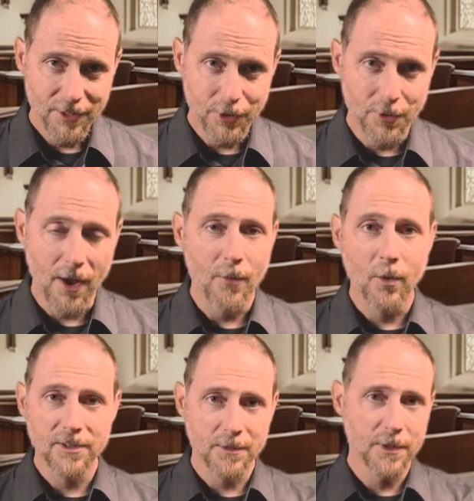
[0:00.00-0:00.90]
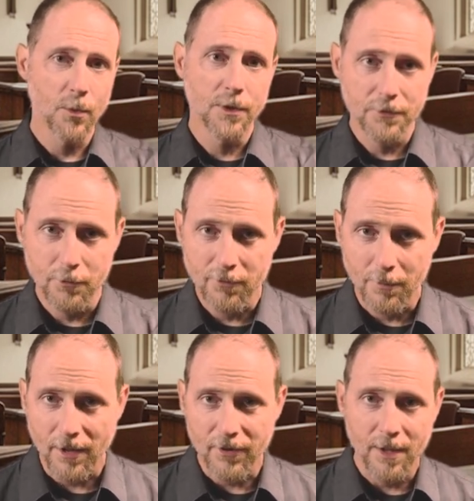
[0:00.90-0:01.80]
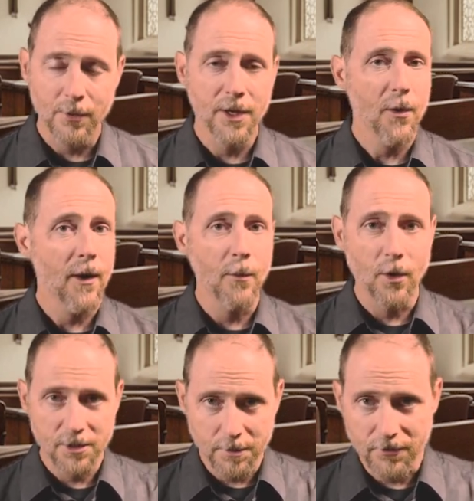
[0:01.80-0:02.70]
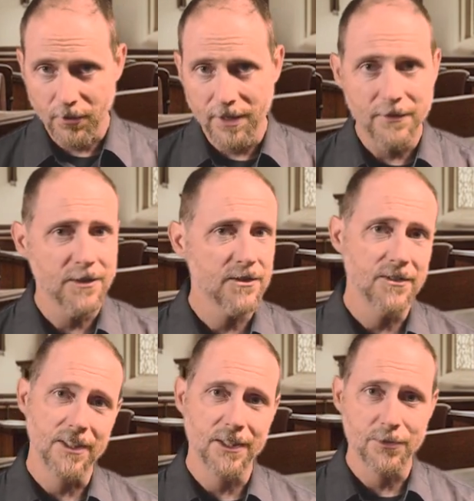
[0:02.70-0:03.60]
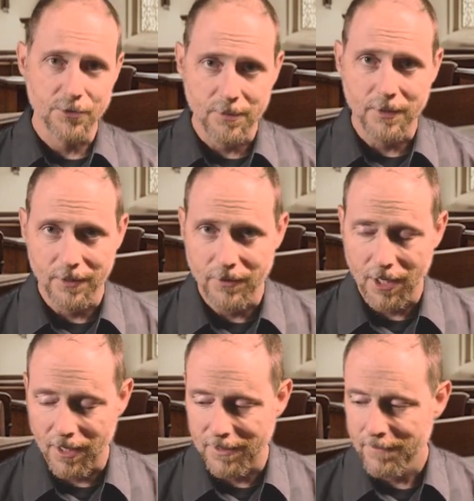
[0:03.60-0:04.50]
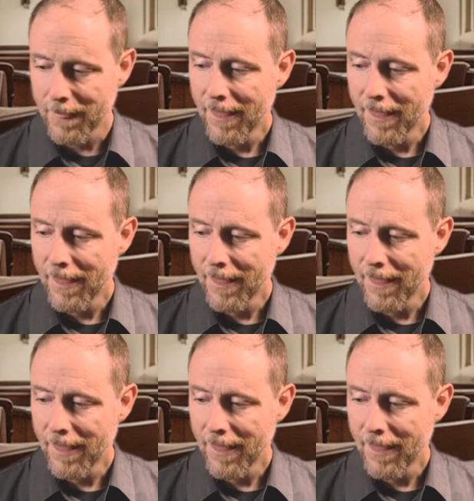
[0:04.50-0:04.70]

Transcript: You know, I want something wonderful for my family, or I want to be free of this disease, or something of the kind.